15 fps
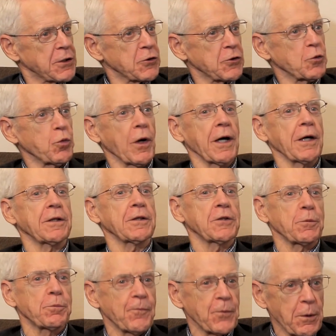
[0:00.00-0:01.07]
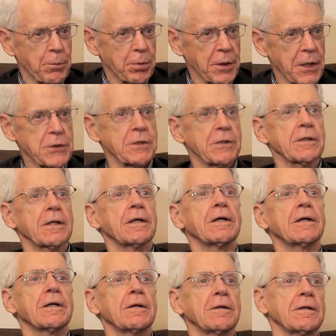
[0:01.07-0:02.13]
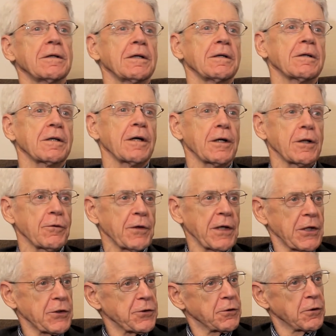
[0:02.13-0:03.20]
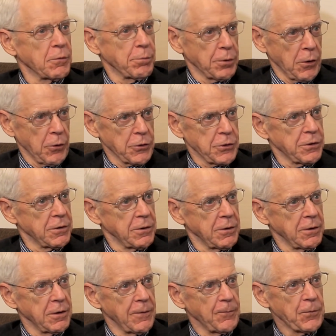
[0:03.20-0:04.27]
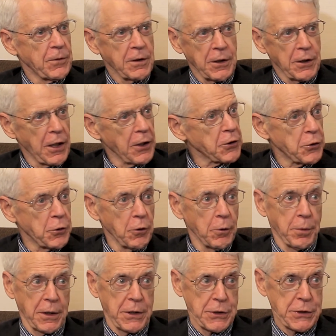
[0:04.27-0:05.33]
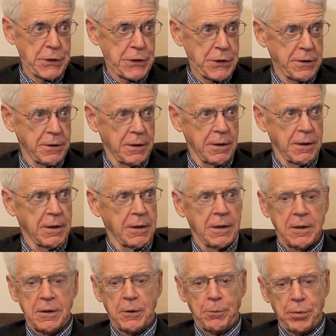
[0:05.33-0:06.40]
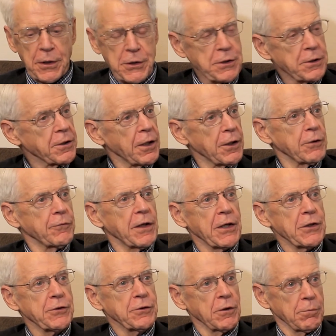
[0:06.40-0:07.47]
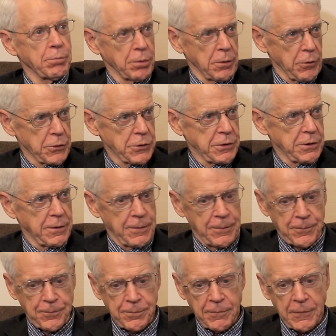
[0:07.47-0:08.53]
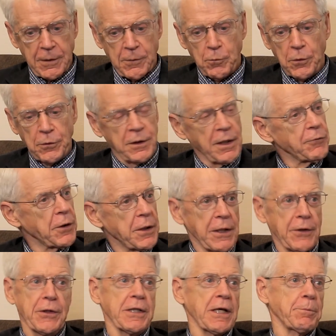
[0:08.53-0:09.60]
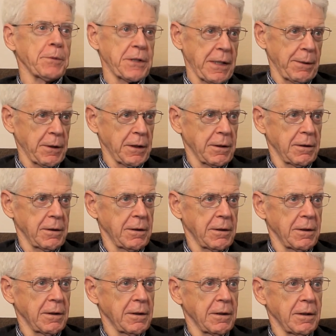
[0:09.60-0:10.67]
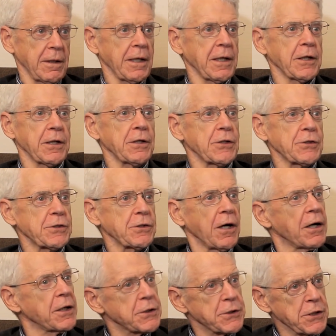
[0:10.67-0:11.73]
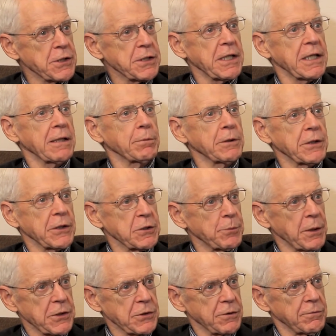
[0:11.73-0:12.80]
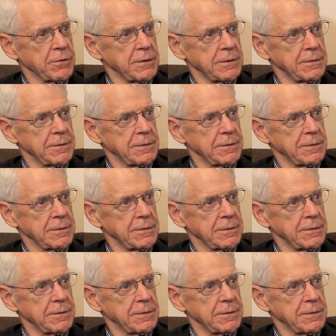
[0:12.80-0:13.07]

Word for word: This is why the present cardiovascular approach cannot cure patients. The present cardiovascular approach will never end the epidemic, and it is unsustainably expensive.